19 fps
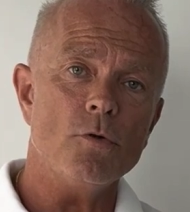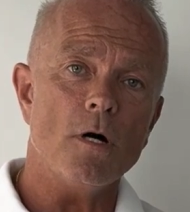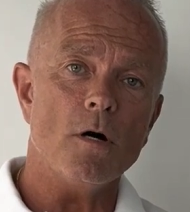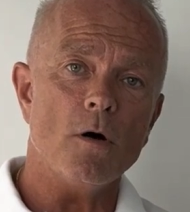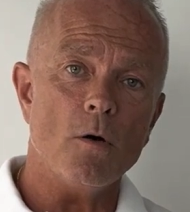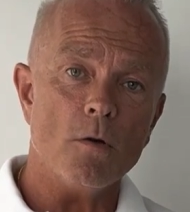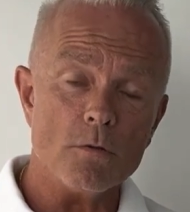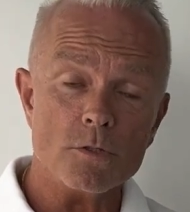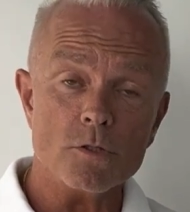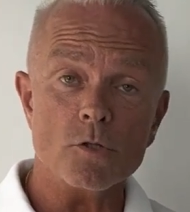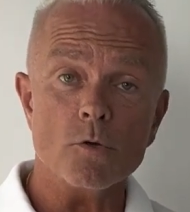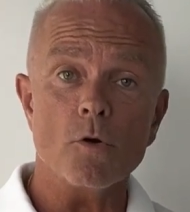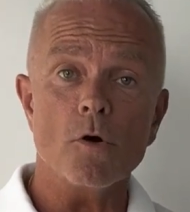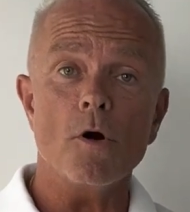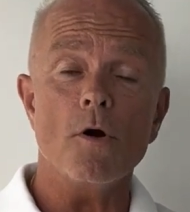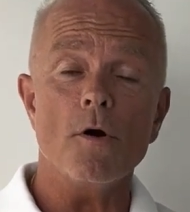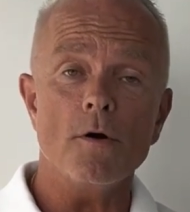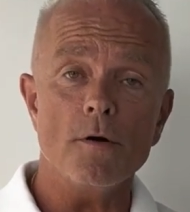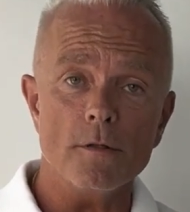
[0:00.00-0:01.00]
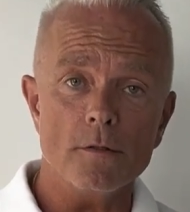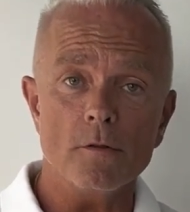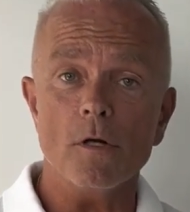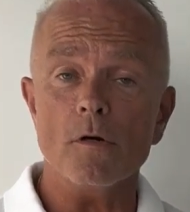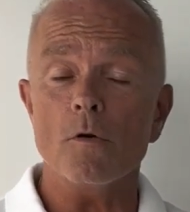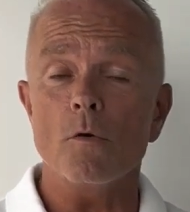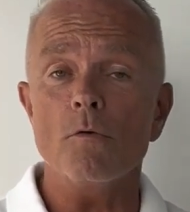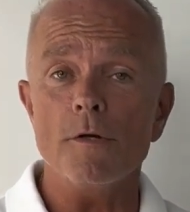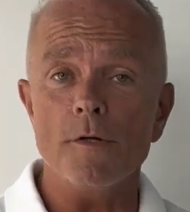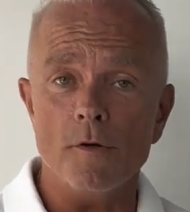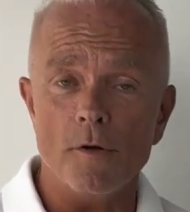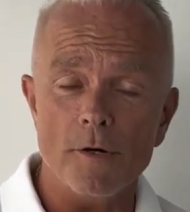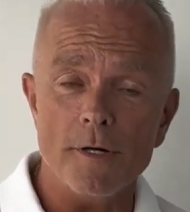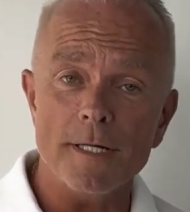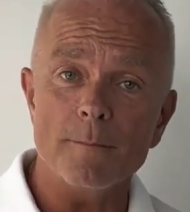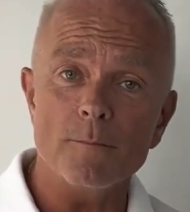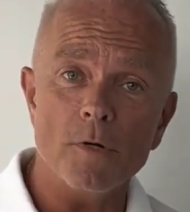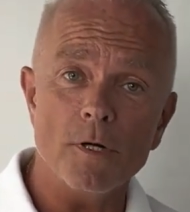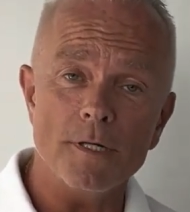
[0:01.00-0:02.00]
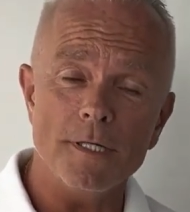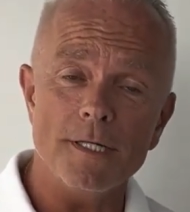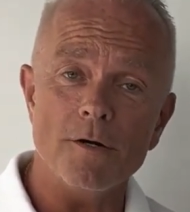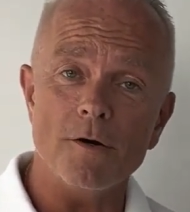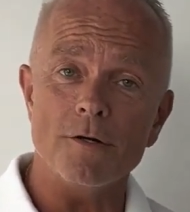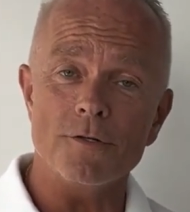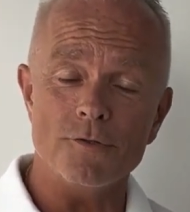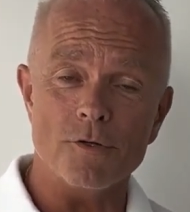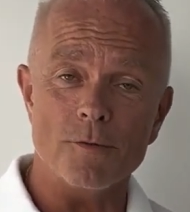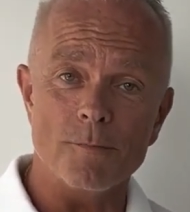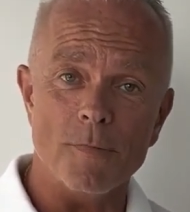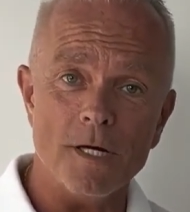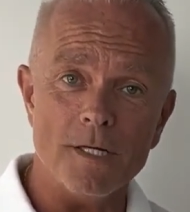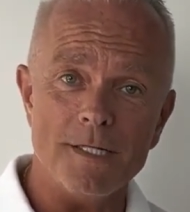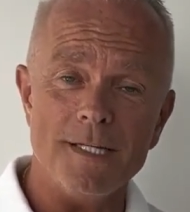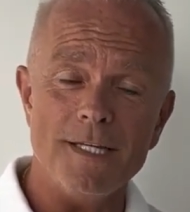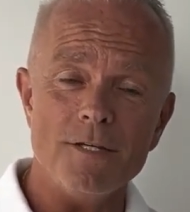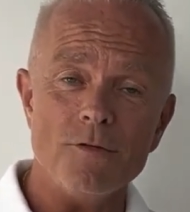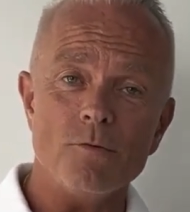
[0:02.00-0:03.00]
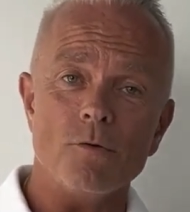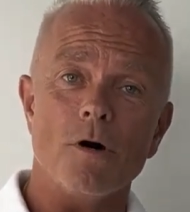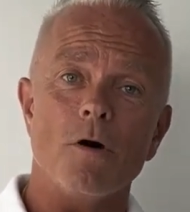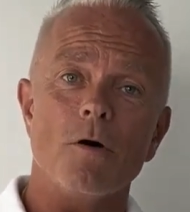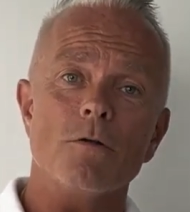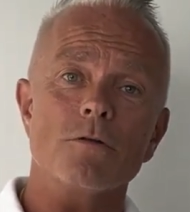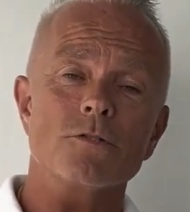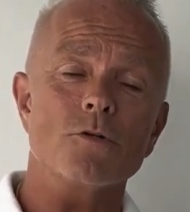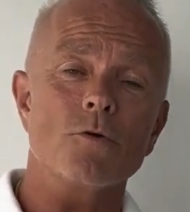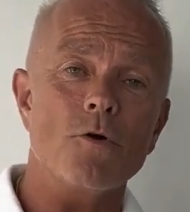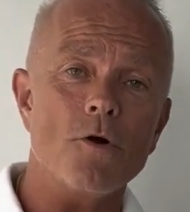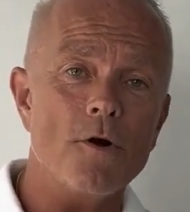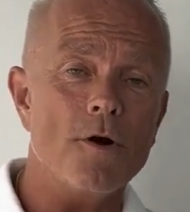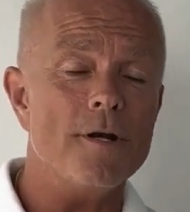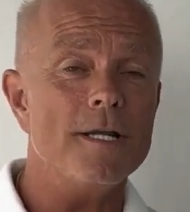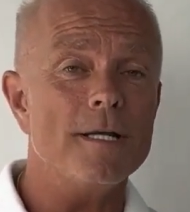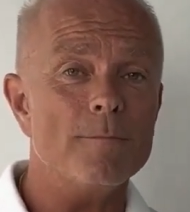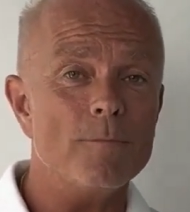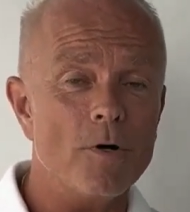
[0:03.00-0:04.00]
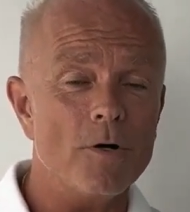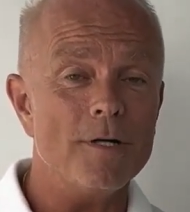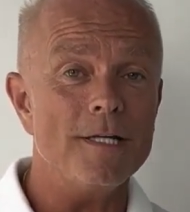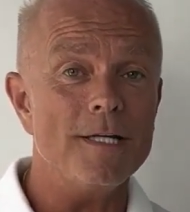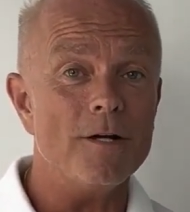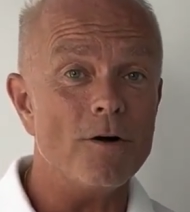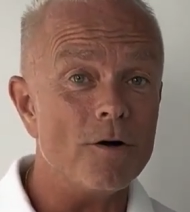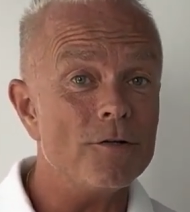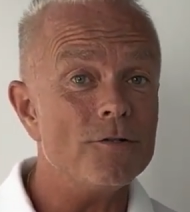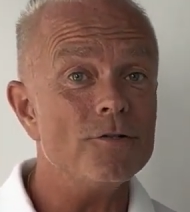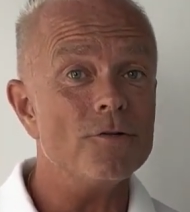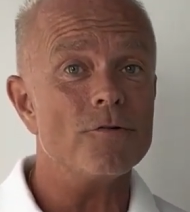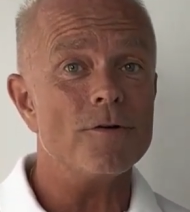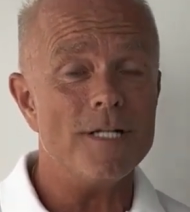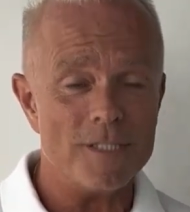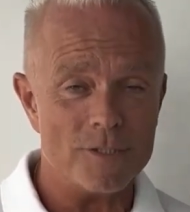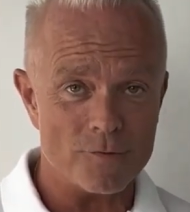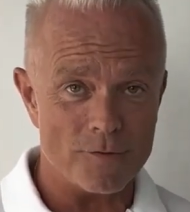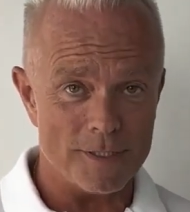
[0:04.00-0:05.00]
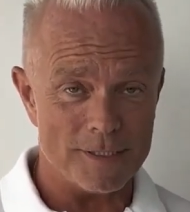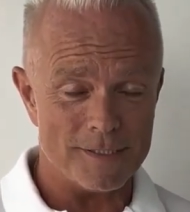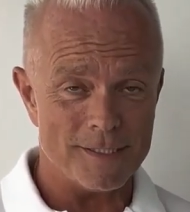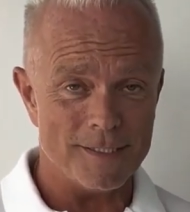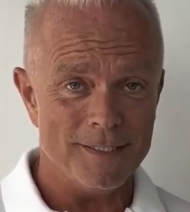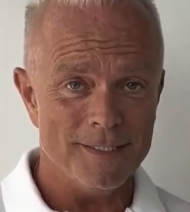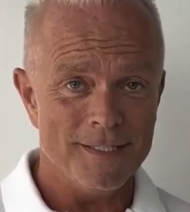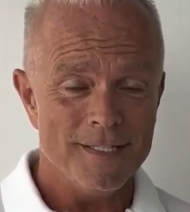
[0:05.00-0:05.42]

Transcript: are also not only earning money on your money, you are also earning money on your interest.